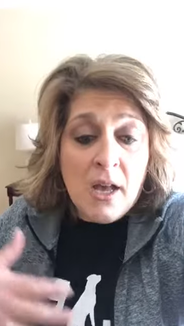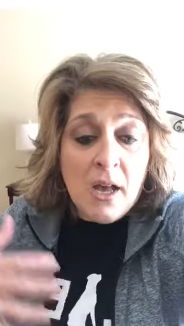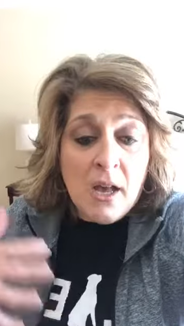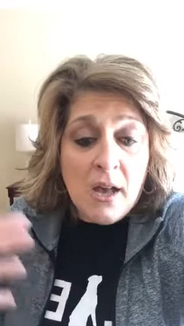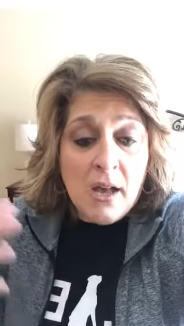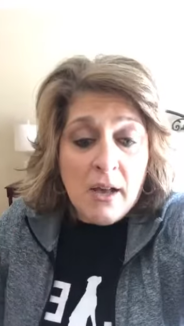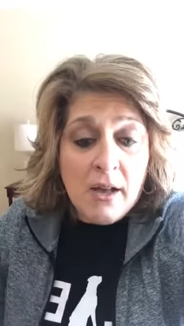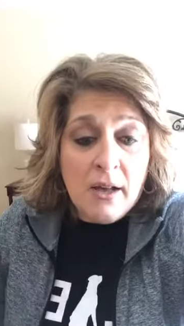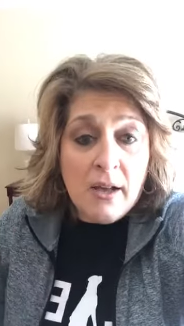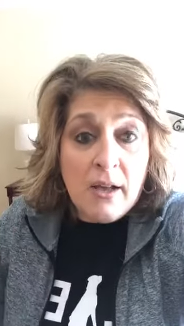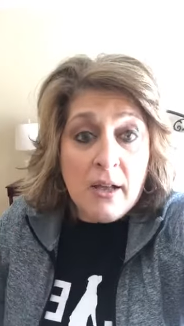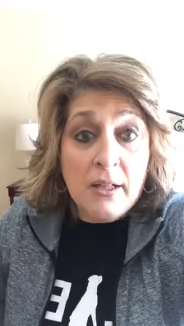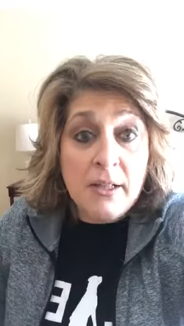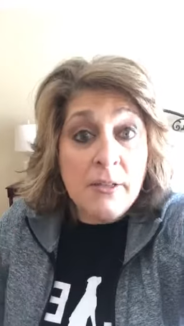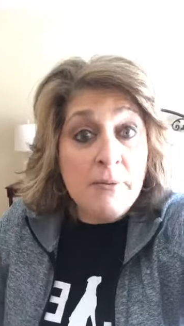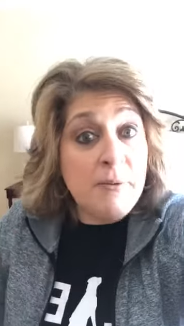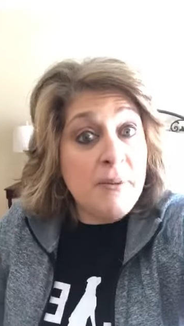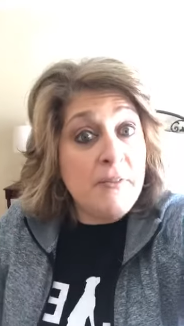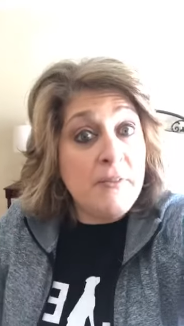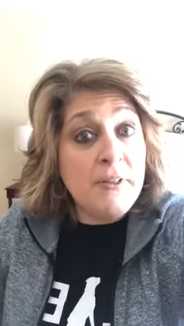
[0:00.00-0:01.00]
uh, a
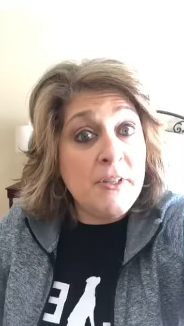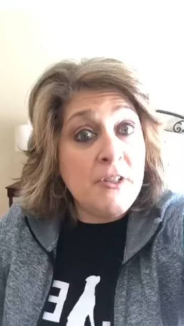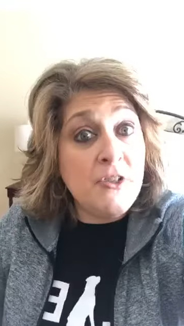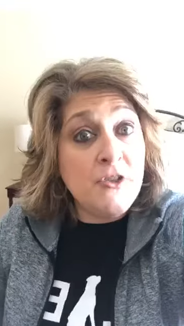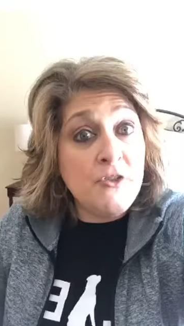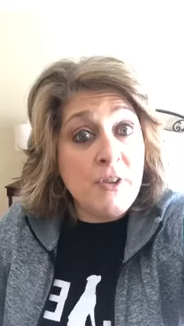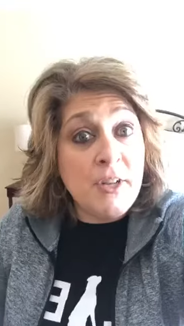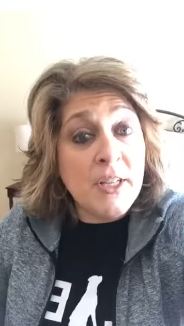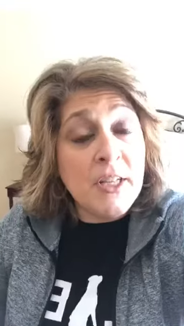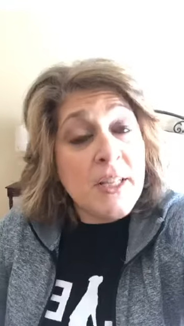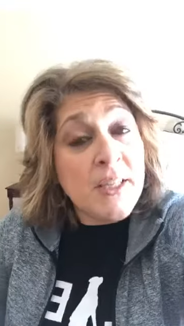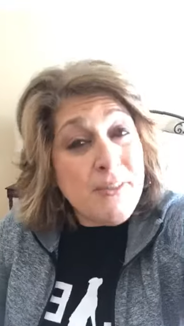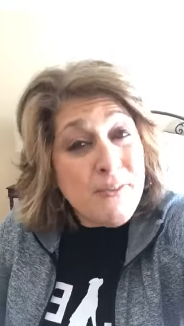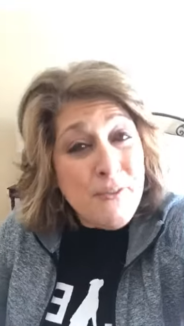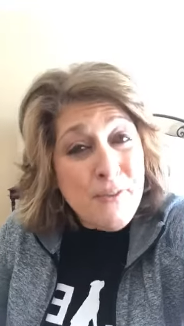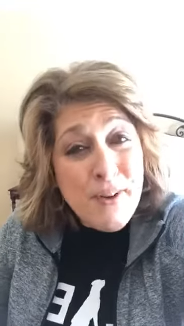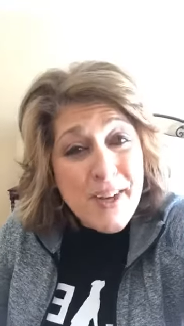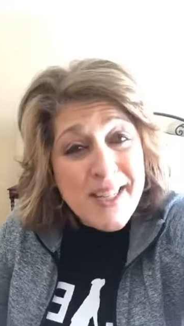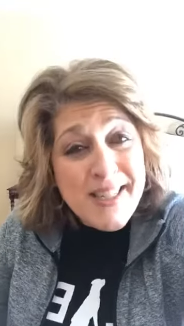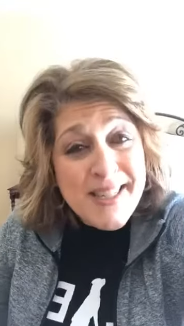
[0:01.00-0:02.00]
little bit of an adrenaline
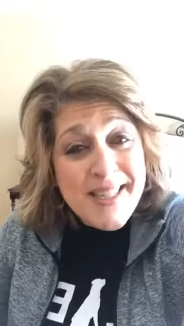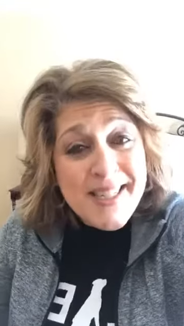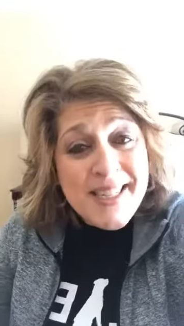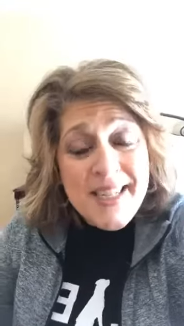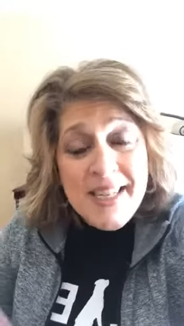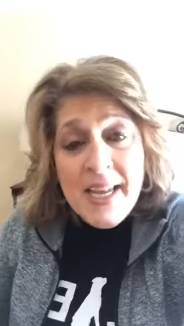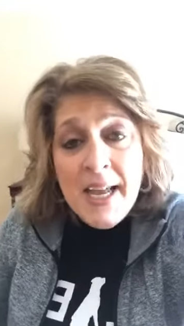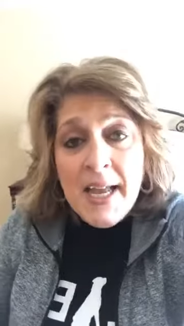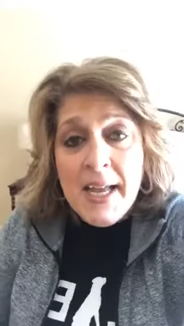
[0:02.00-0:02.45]
frenzy.